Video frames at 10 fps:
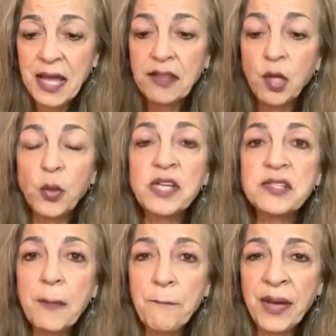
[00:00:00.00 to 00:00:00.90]
there is
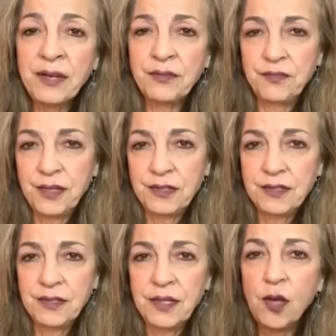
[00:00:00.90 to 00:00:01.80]
a benefit
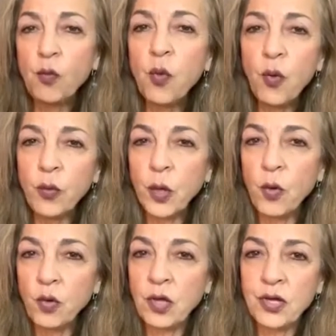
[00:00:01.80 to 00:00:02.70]
in what we
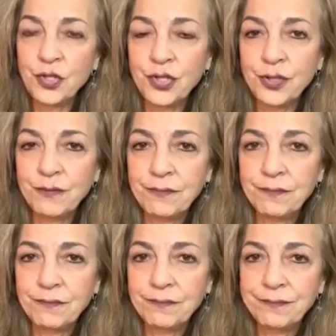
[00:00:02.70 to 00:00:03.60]
hold on to,
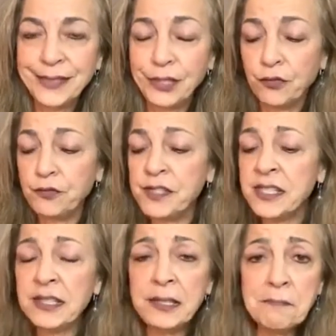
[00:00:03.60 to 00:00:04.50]
either
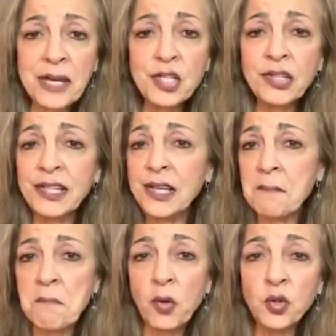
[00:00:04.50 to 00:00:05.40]
physically, mentally,
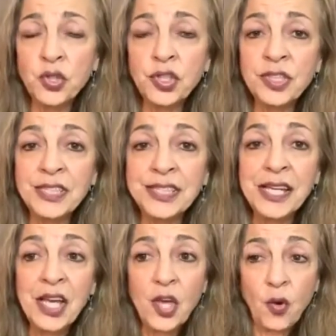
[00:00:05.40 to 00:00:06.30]
emotionally,
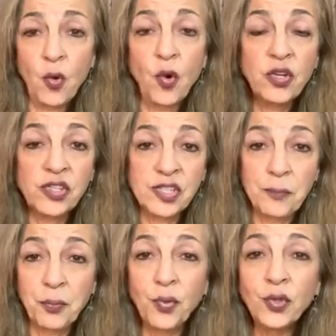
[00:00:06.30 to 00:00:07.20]
or
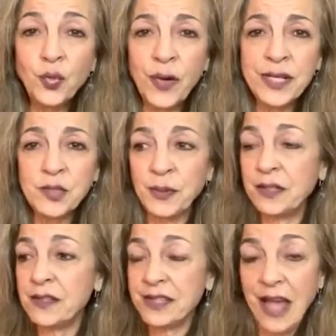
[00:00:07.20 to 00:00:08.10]
support ways,
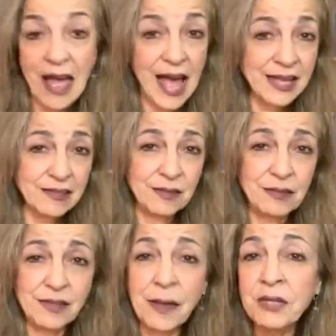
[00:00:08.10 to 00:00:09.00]
because as
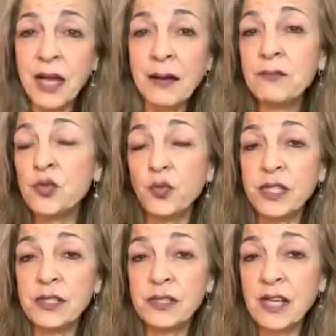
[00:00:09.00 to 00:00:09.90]
sometimes
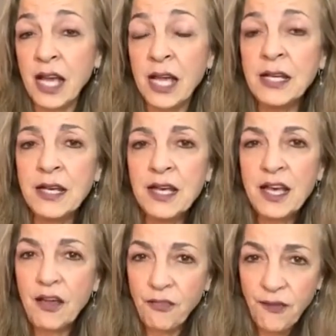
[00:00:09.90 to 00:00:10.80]
we say,
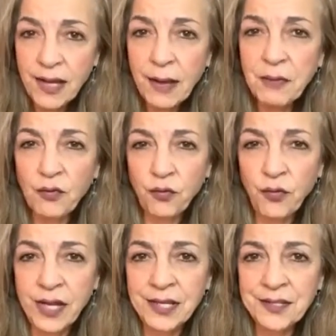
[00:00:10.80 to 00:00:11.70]
if I am
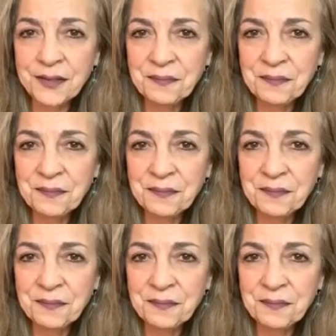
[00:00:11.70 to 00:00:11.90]
afraid,